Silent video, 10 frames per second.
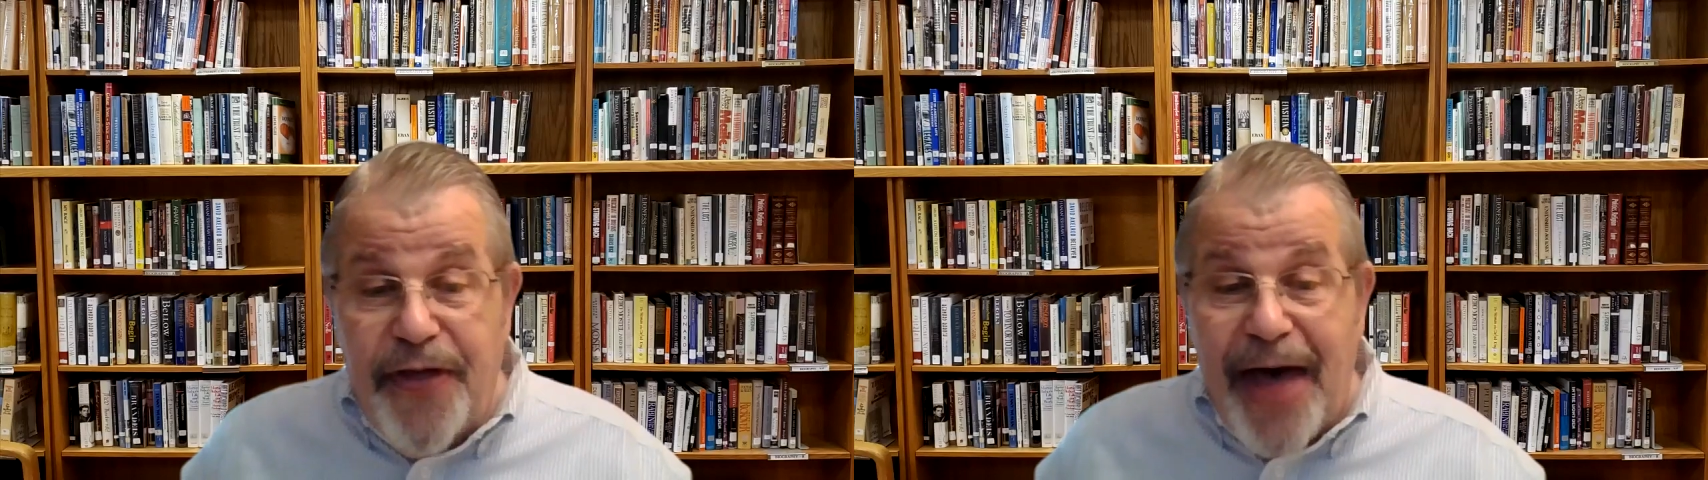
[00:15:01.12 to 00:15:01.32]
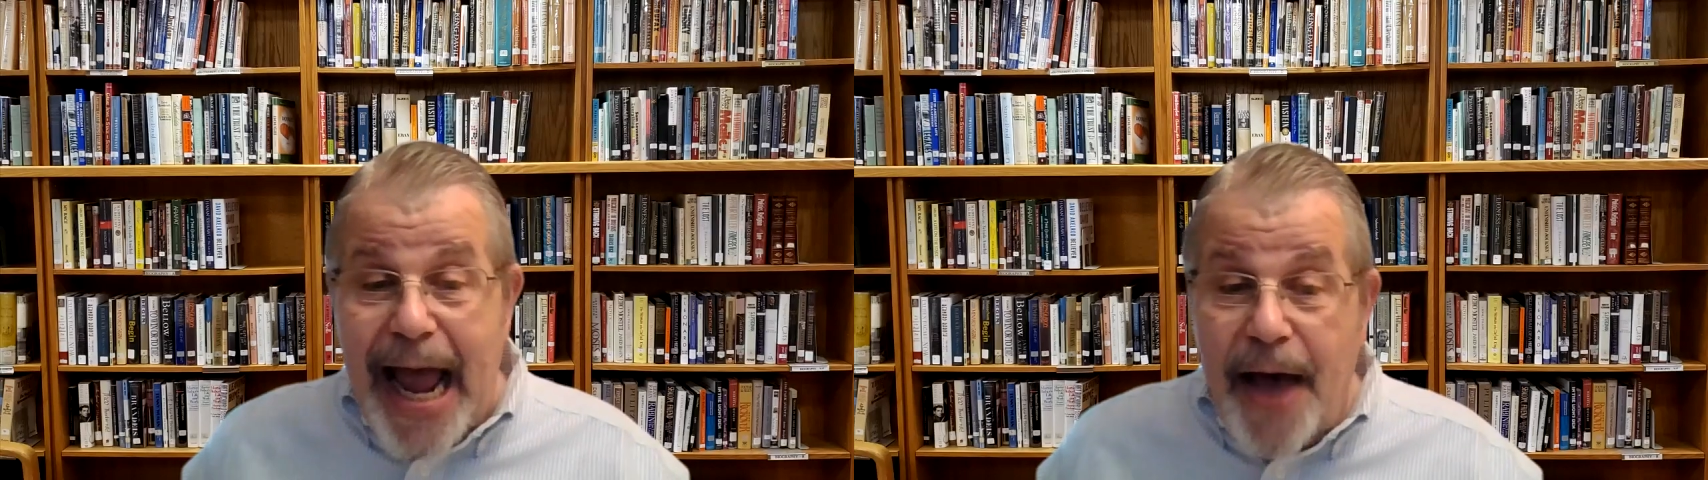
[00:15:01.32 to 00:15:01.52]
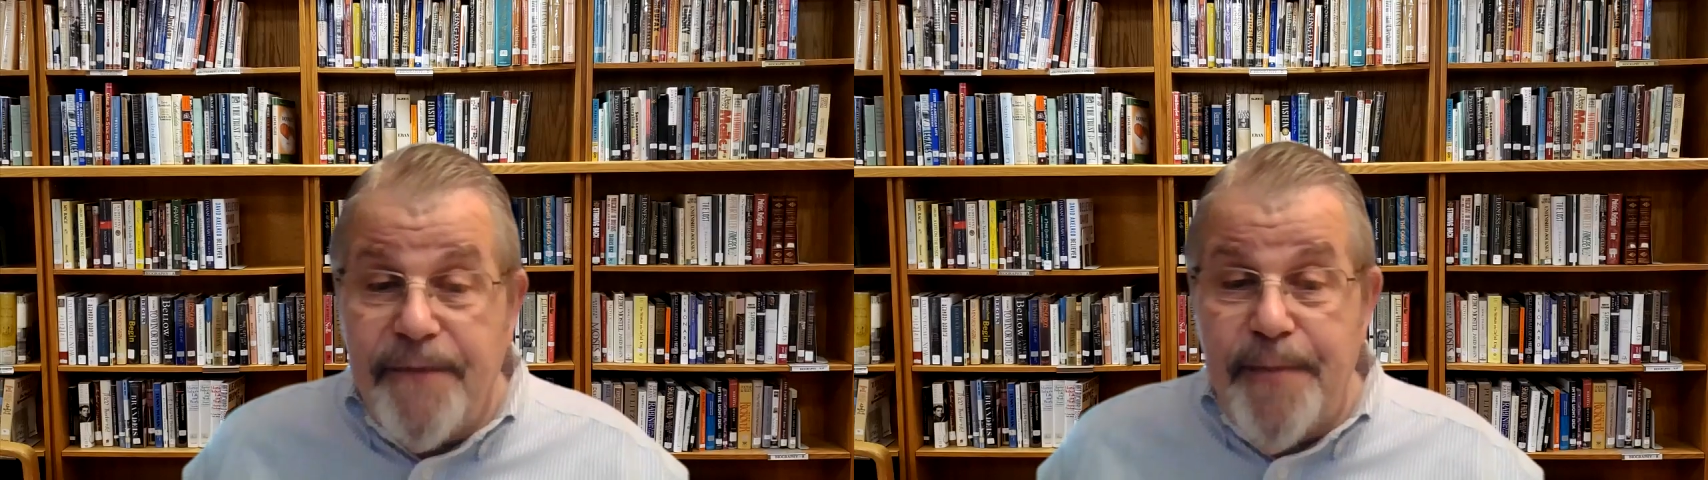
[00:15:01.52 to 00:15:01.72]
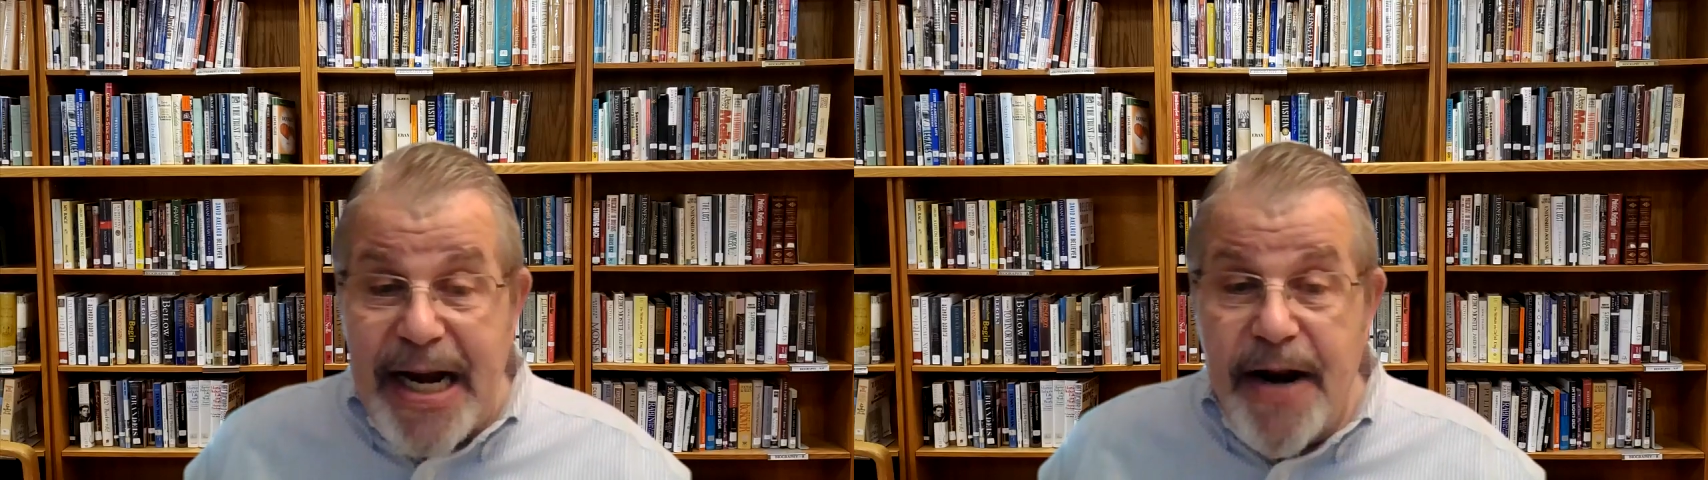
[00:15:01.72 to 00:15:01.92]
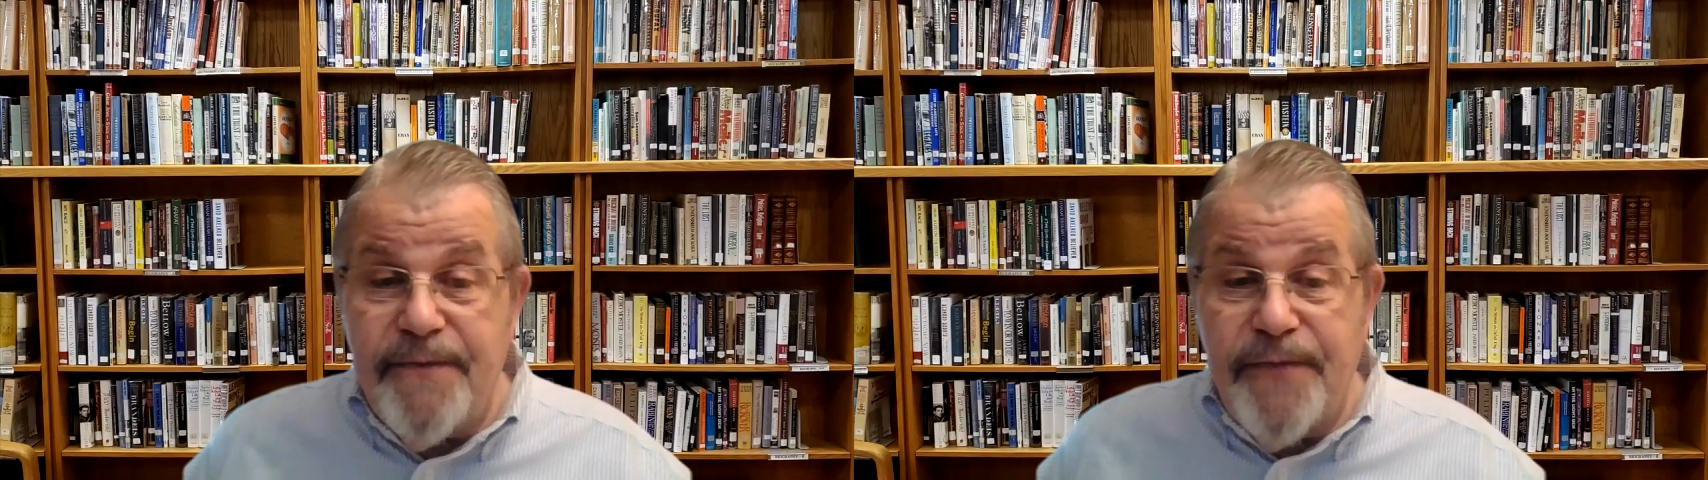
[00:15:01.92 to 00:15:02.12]
They have
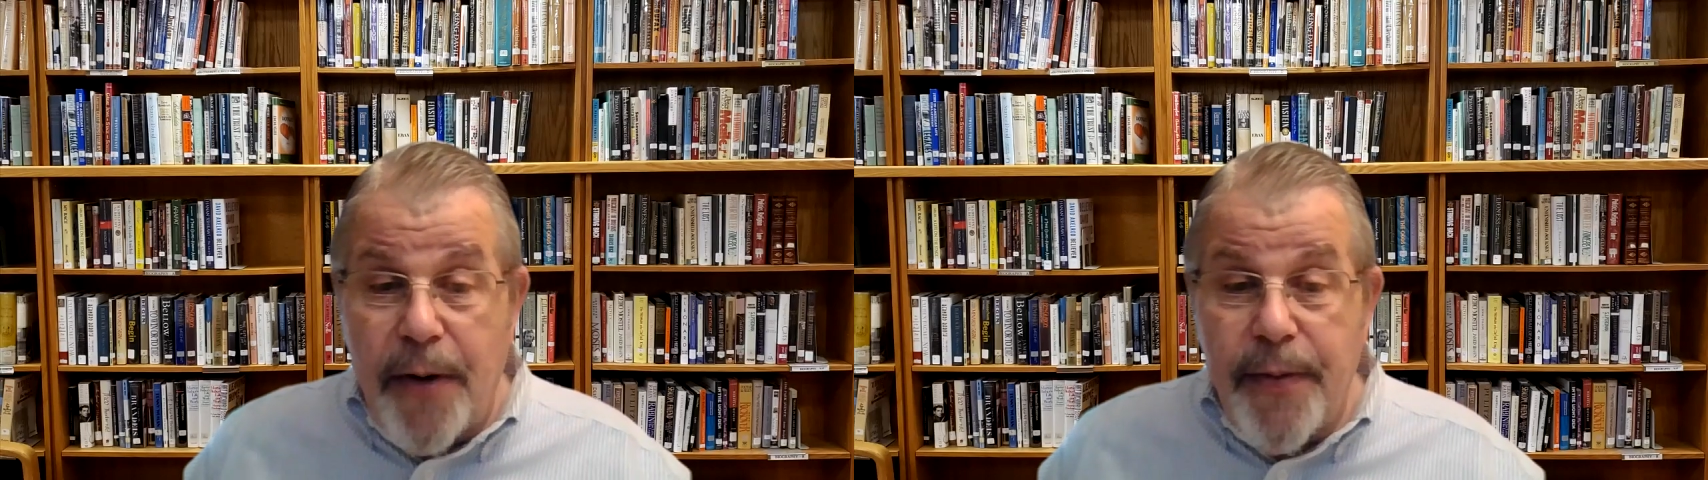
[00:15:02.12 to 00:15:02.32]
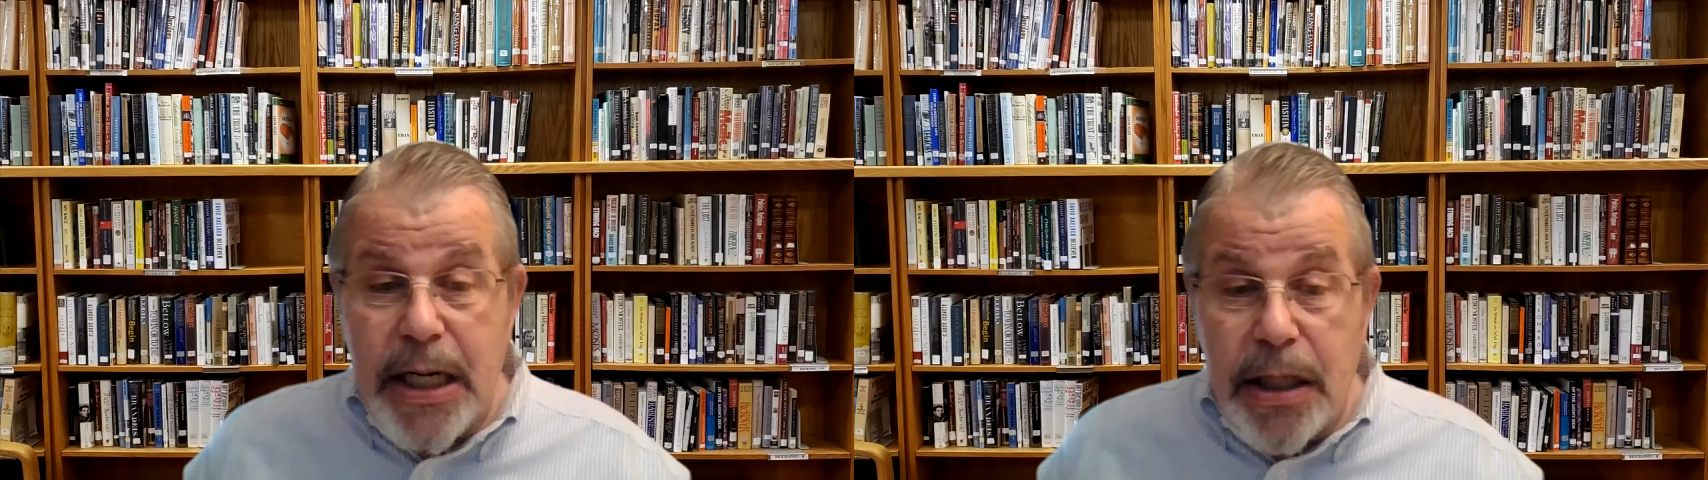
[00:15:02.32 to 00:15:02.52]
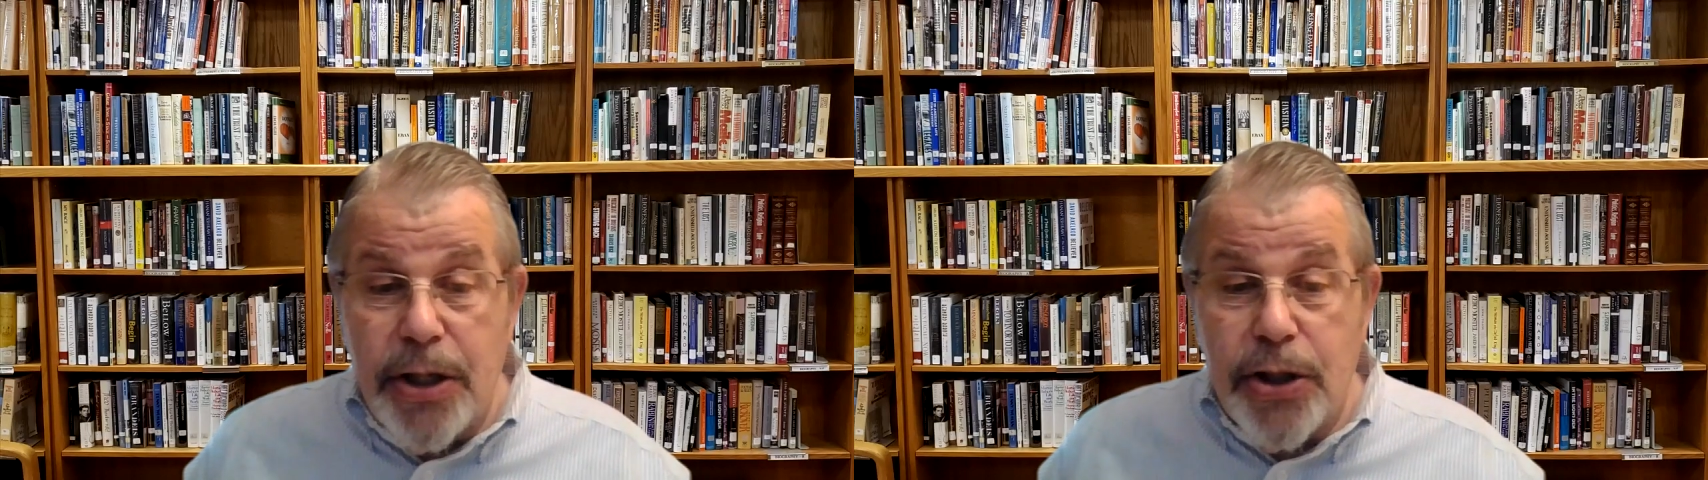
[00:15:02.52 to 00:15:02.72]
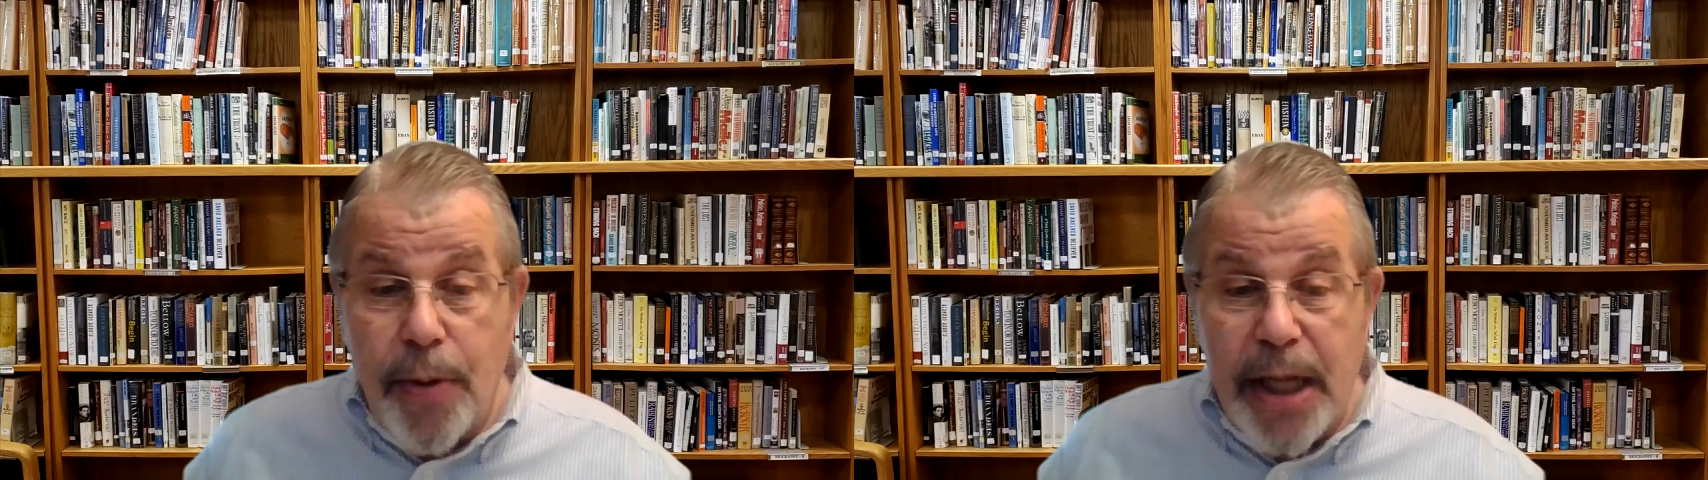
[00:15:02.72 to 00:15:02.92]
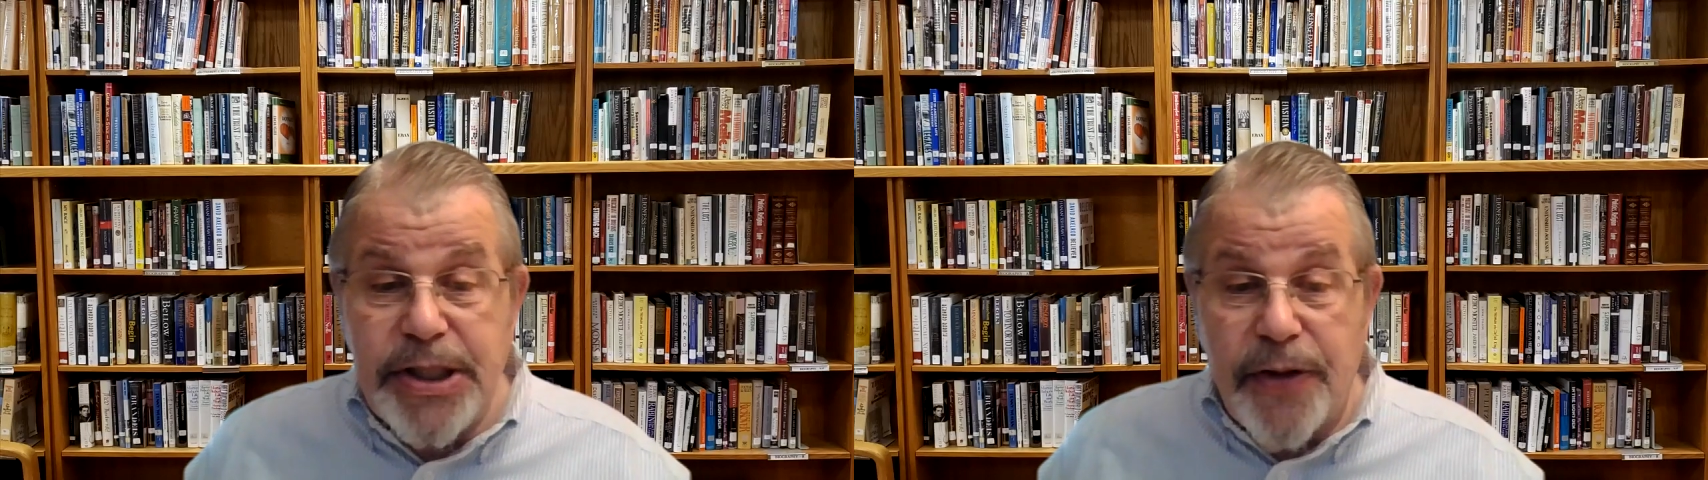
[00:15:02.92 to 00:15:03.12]
made it very clear to us